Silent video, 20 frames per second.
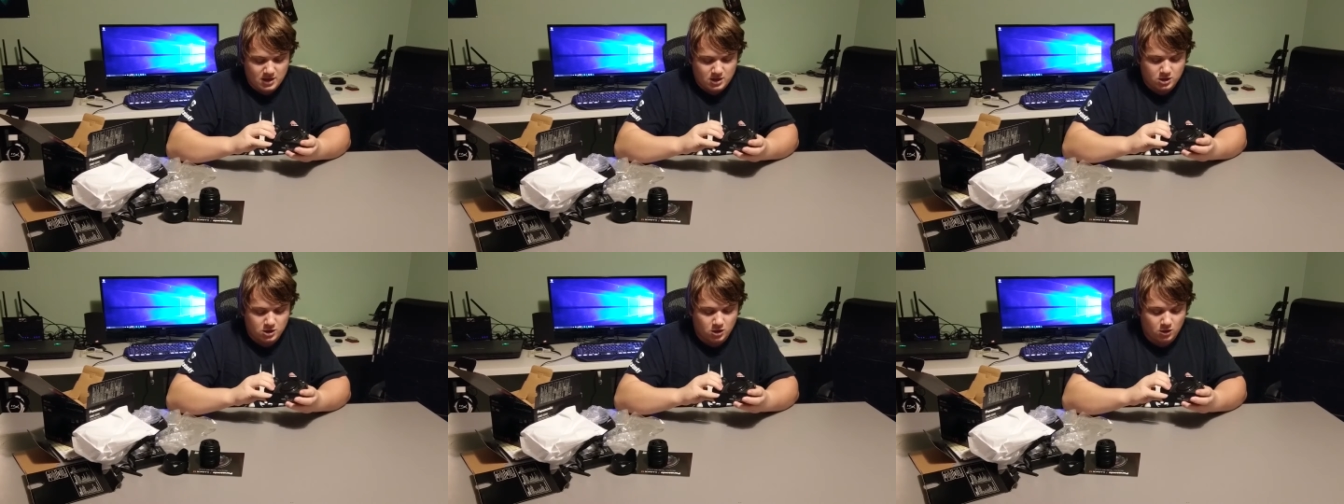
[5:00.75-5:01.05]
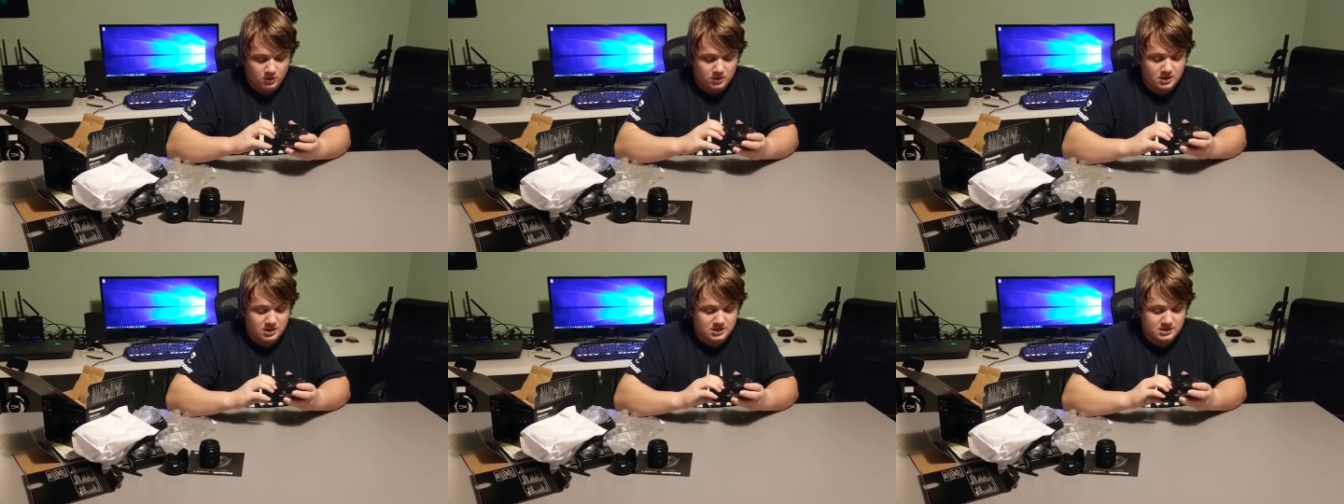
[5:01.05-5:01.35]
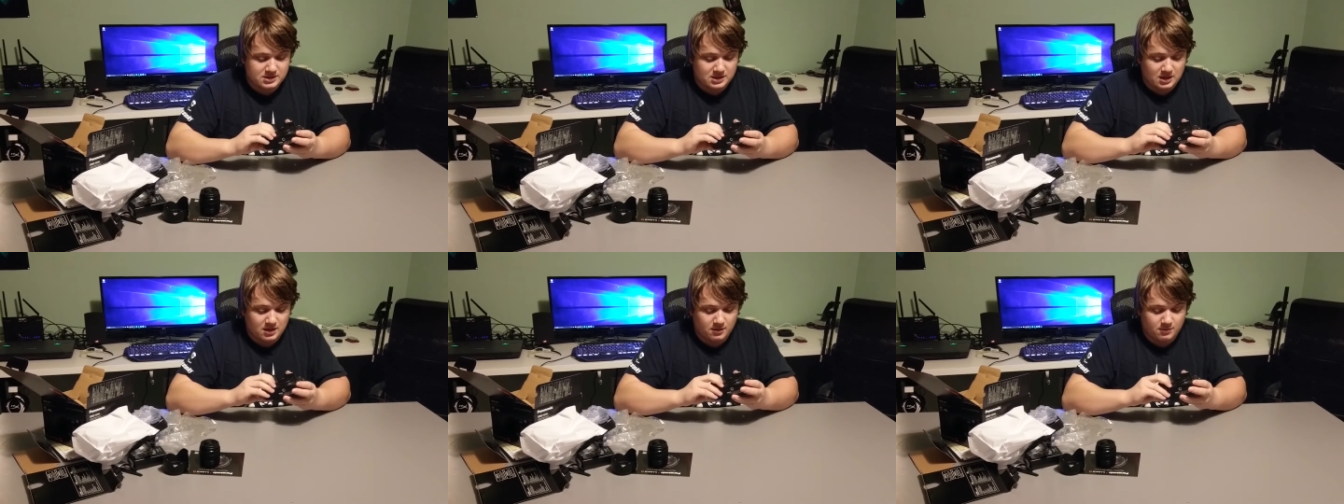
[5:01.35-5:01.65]
You know, it
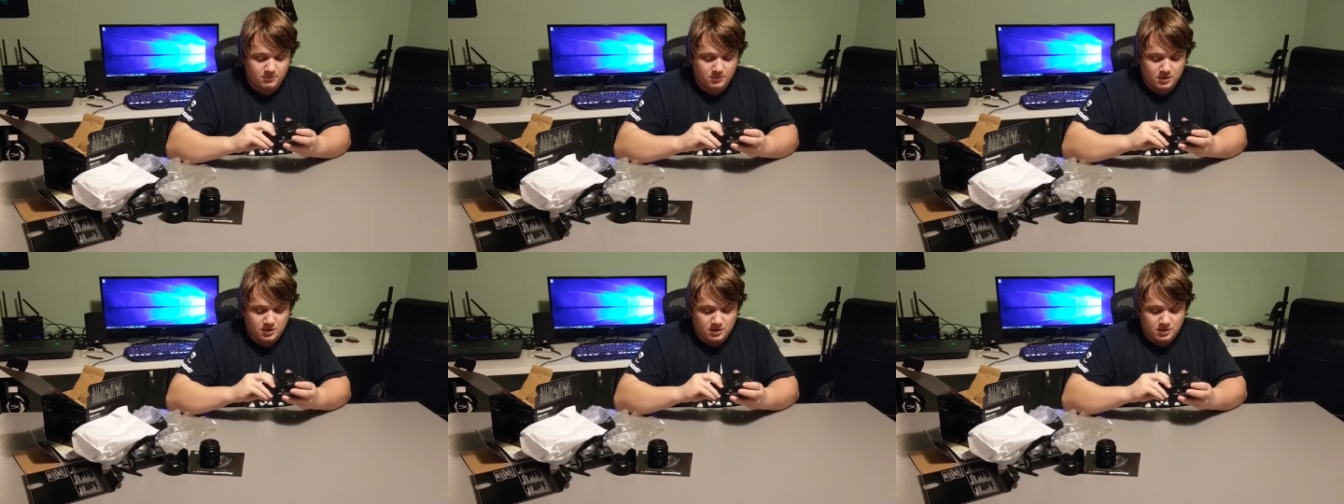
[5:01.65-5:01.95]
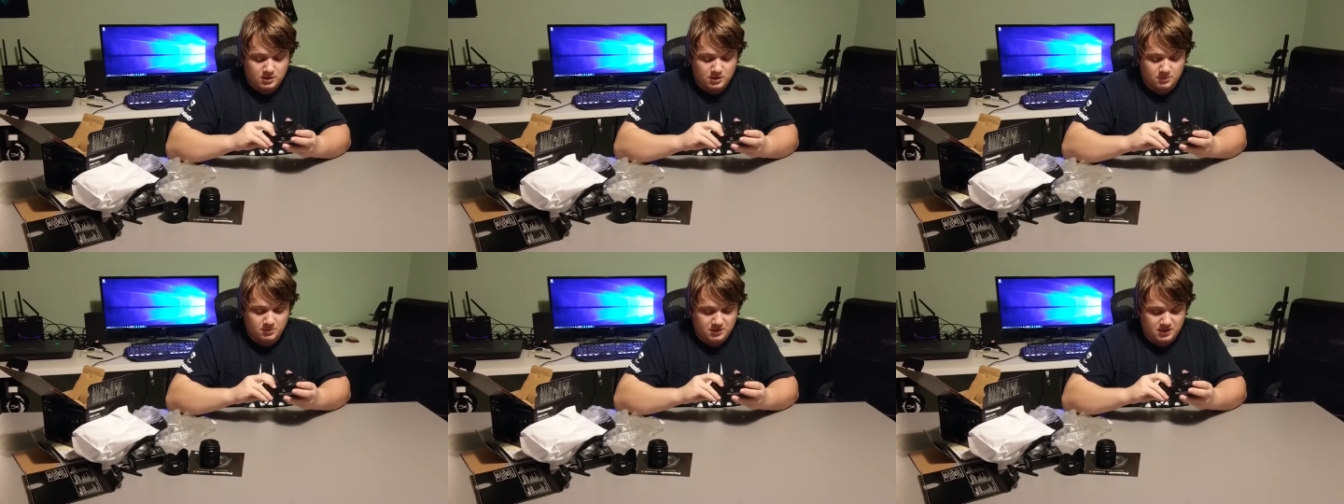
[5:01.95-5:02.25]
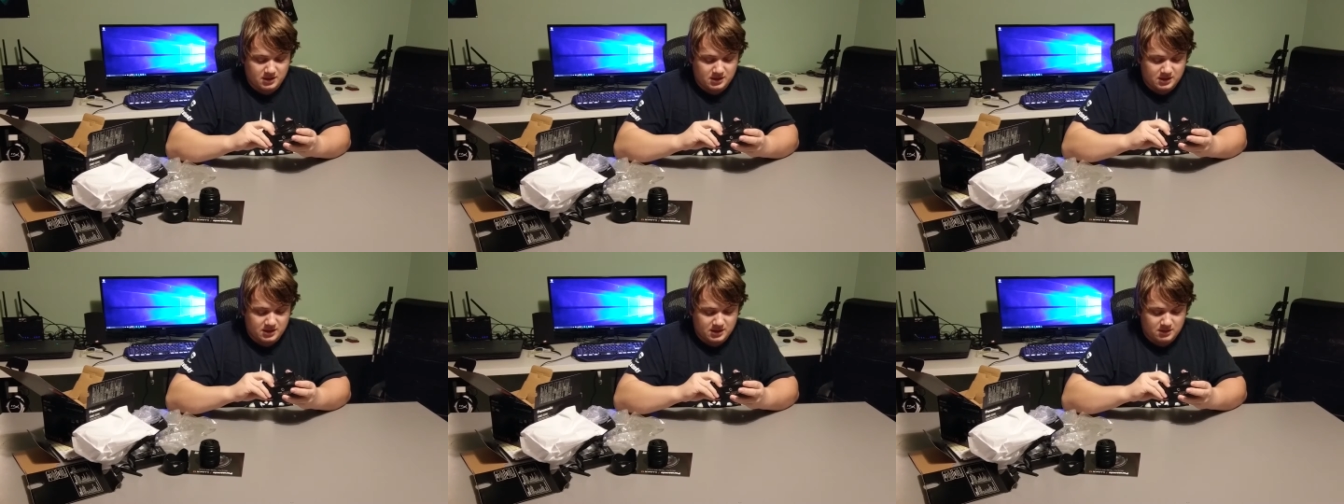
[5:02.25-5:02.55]
is. Um, the
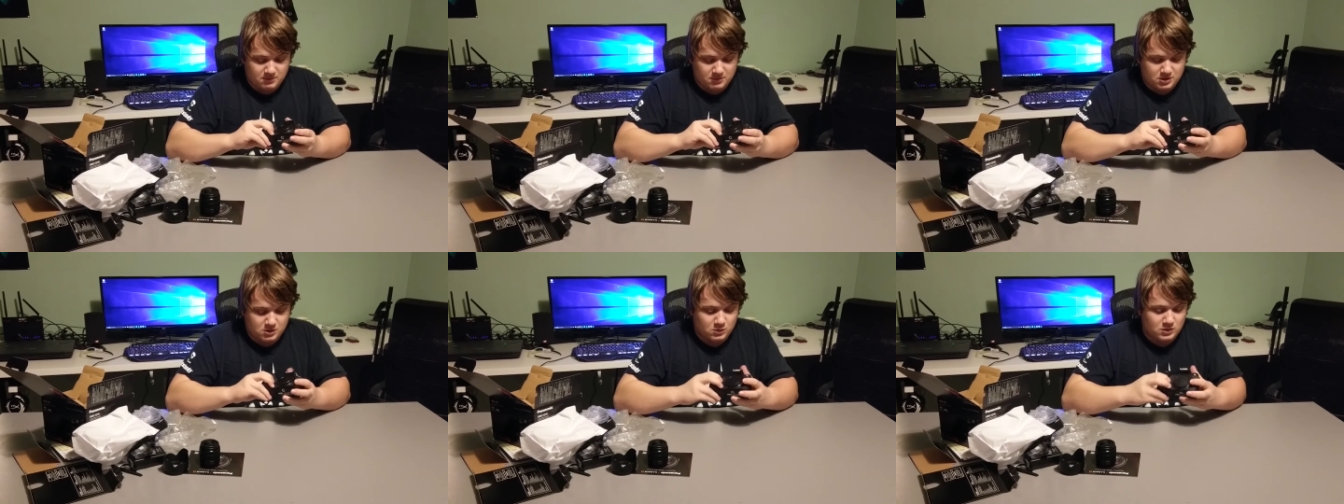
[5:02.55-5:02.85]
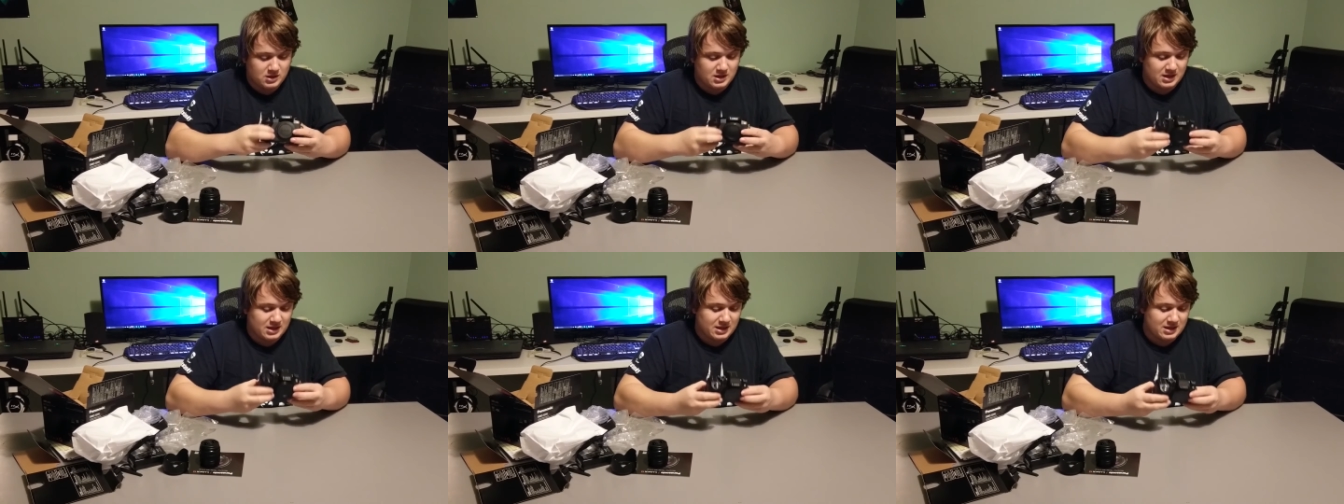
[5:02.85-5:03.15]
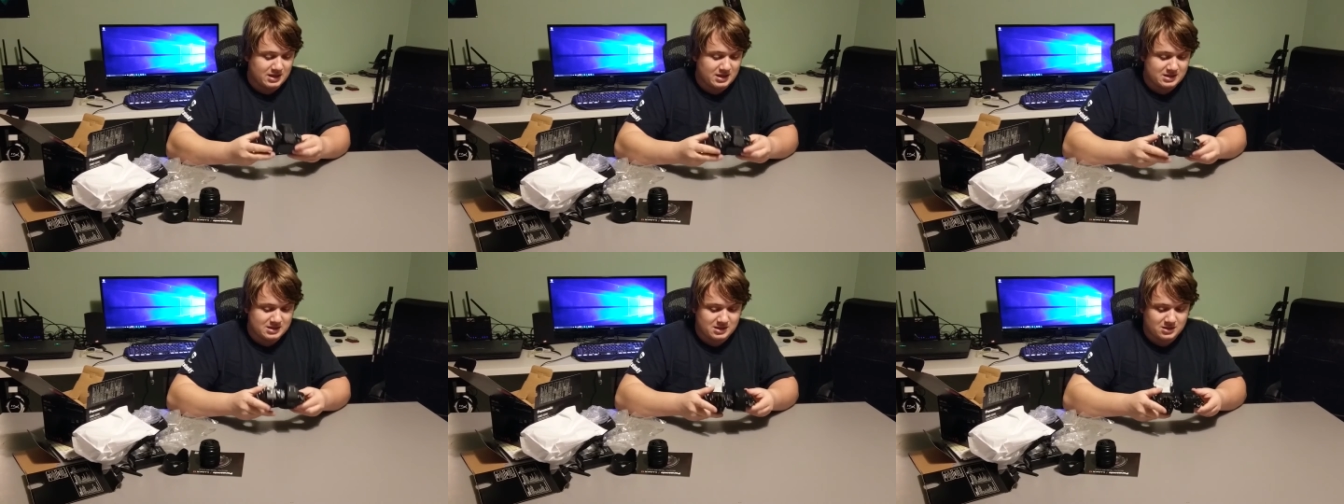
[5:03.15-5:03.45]
big thing between
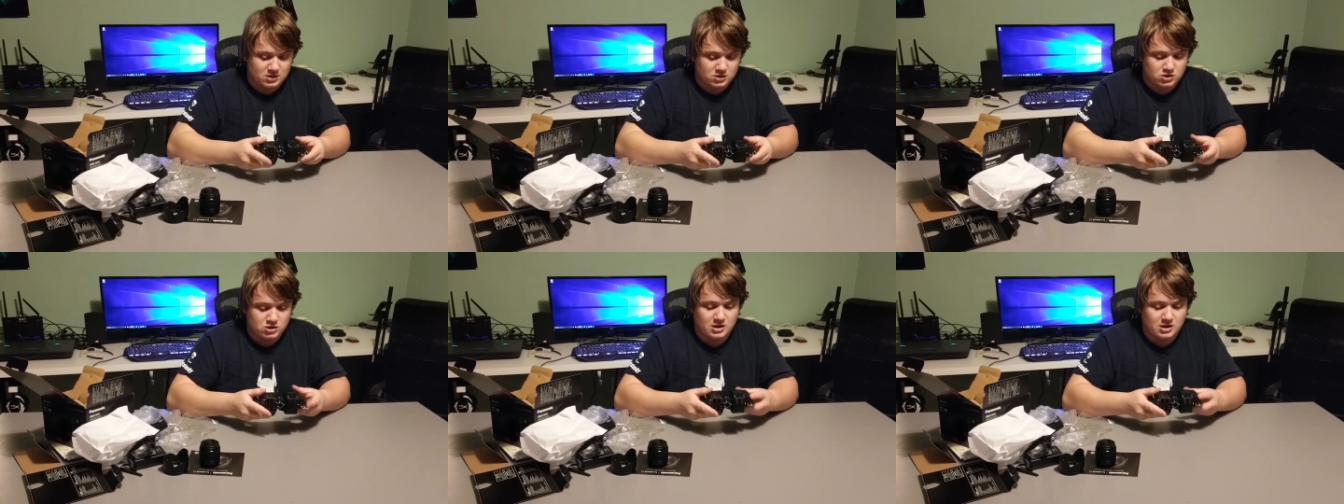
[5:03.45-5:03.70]
like this and the